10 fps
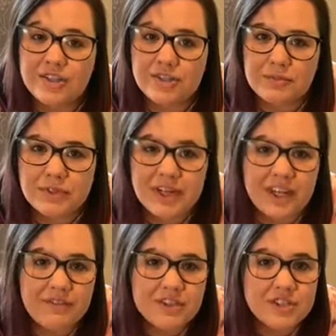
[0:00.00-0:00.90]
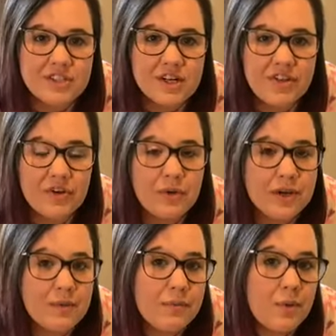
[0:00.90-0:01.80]
So I'm going to give it just another
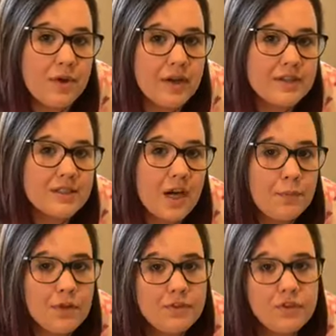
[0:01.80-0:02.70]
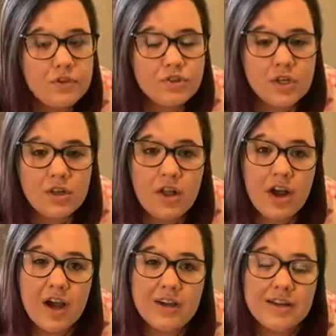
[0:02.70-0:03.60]
quick moment as a couple of you trickle
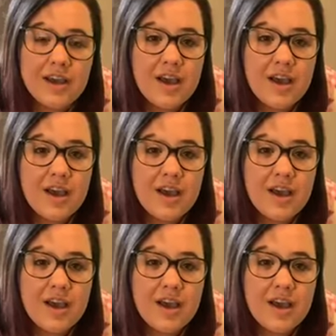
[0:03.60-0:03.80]
on.